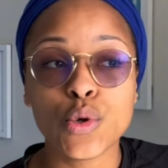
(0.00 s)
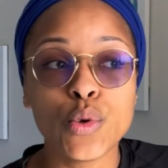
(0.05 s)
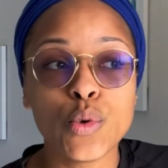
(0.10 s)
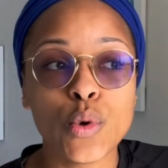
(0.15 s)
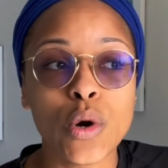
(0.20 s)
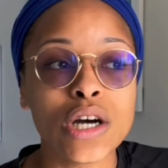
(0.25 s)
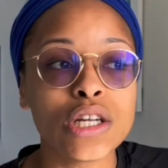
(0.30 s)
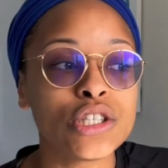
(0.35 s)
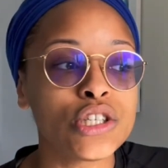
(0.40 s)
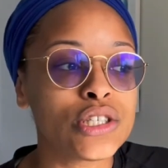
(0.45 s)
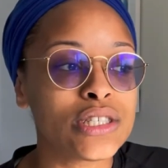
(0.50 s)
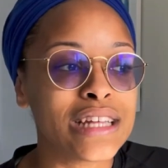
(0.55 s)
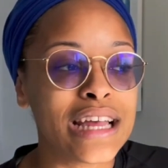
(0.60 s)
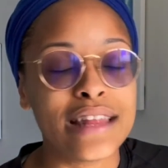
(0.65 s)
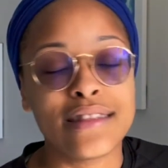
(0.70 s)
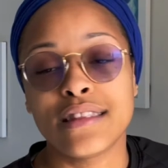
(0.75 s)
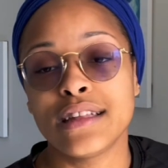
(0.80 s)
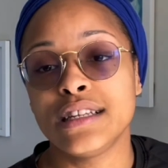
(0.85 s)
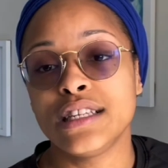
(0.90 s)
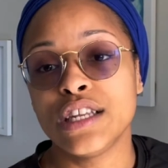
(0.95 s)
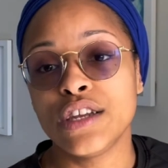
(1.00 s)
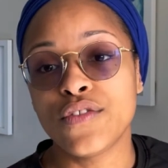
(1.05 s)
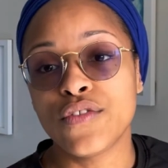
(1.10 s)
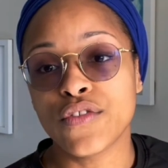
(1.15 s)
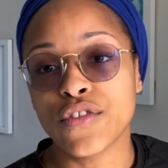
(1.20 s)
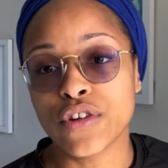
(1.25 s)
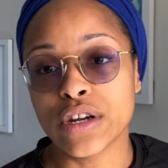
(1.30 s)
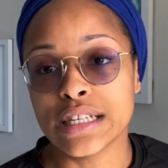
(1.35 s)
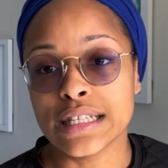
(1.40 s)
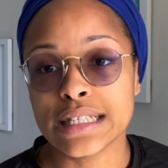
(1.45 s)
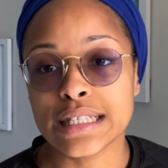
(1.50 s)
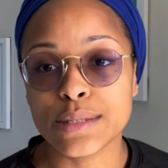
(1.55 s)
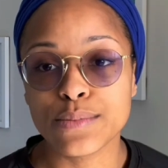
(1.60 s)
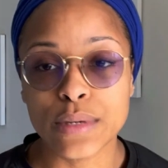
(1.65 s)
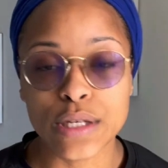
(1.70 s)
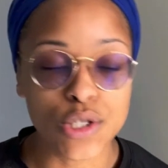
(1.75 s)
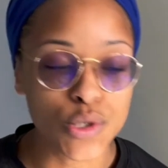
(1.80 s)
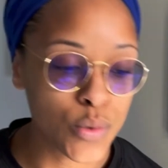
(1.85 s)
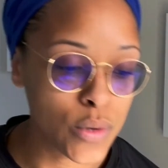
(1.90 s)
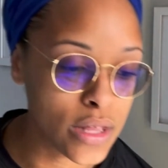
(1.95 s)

understand the difference between